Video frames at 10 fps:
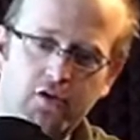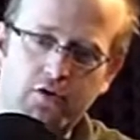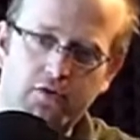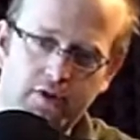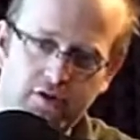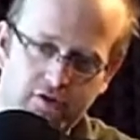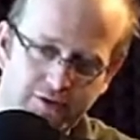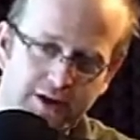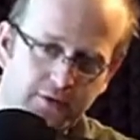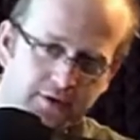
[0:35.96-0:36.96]
So there's
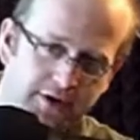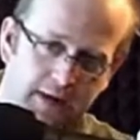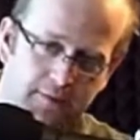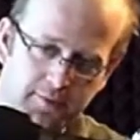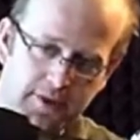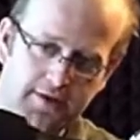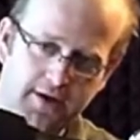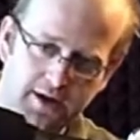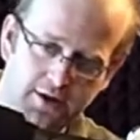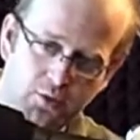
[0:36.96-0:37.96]
three different types of
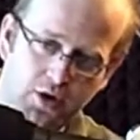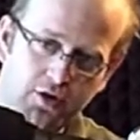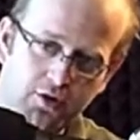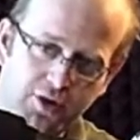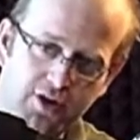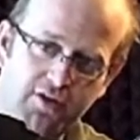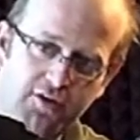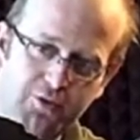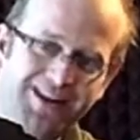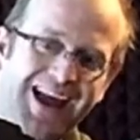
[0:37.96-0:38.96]
peas, Holly, and what are what are
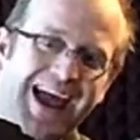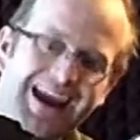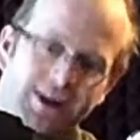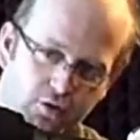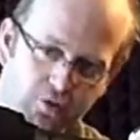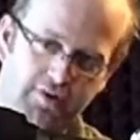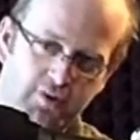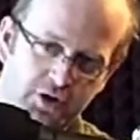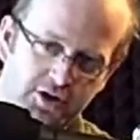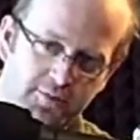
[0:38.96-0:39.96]
the three
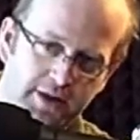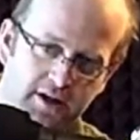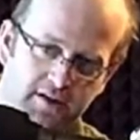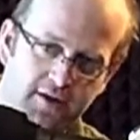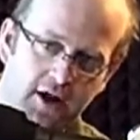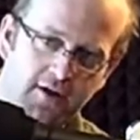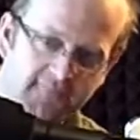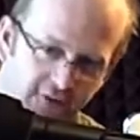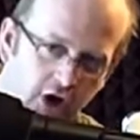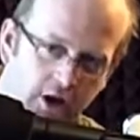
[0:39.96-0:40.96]
categories in which the peas
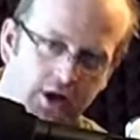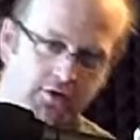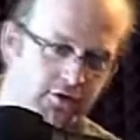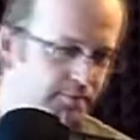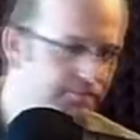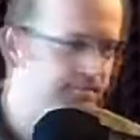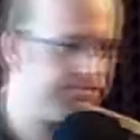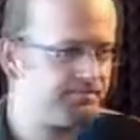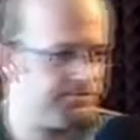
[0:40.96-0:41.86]
fall under?